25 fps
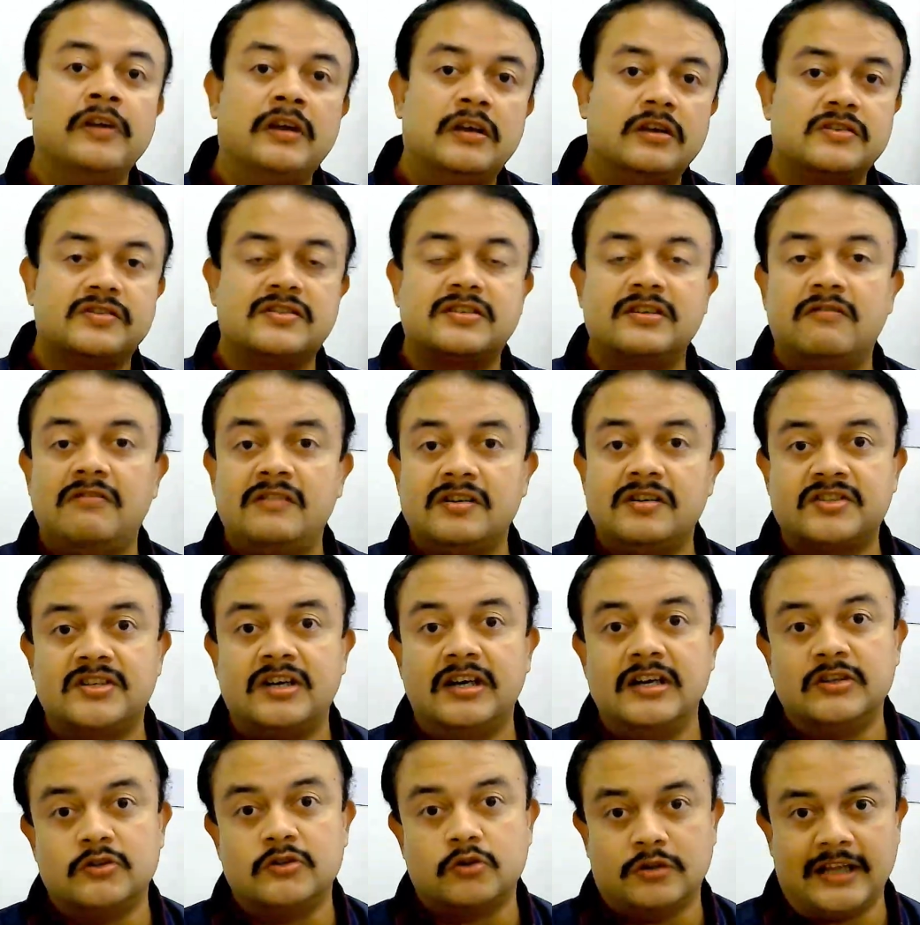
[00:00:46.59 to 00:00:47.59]
Several
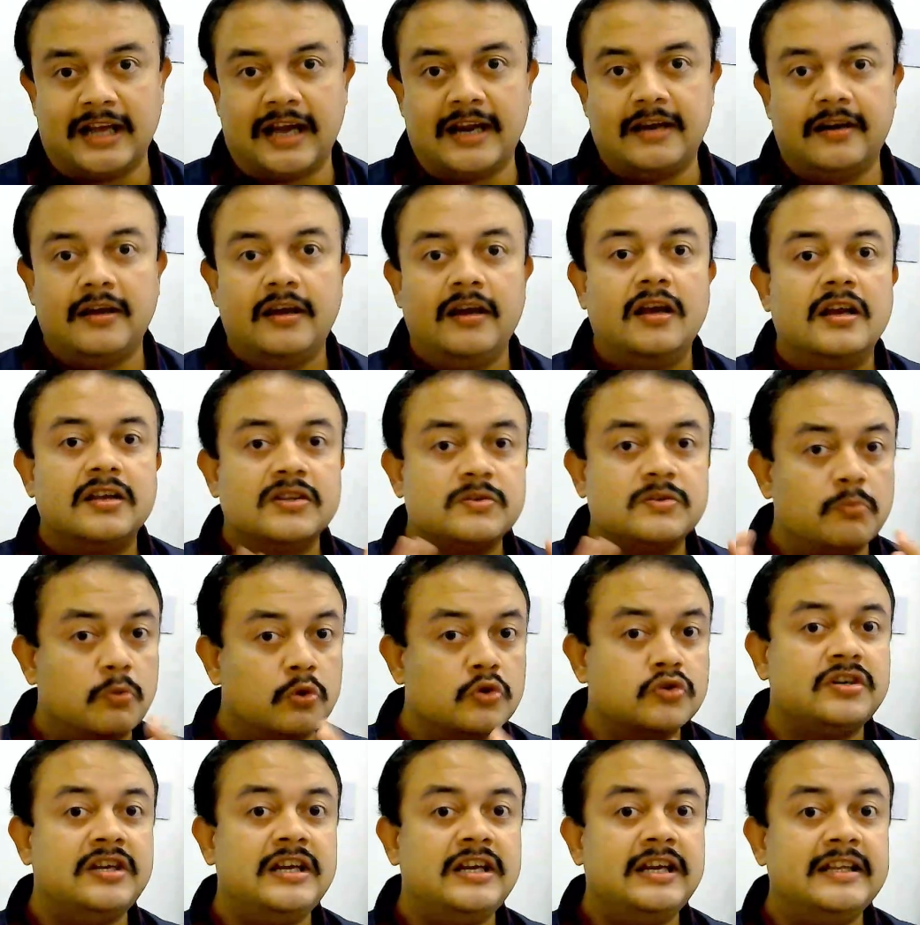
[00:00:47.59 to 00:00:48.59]
studies on that. It's
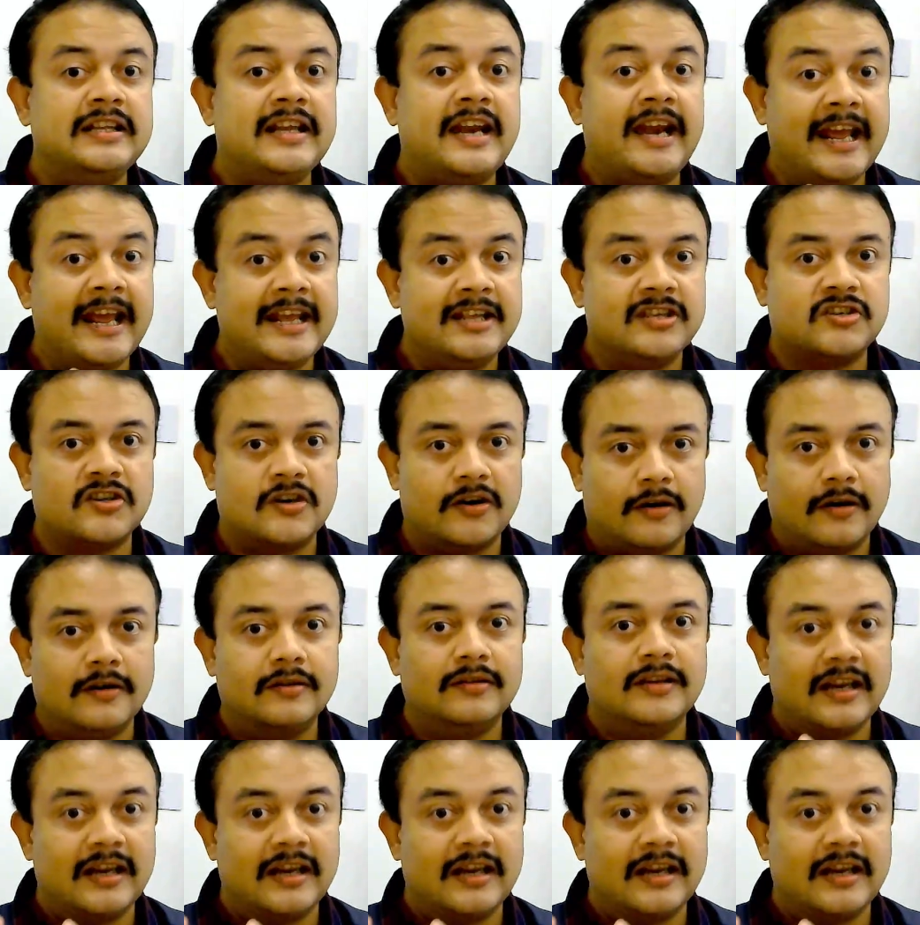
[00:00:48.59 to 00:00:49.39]
mostly the nature,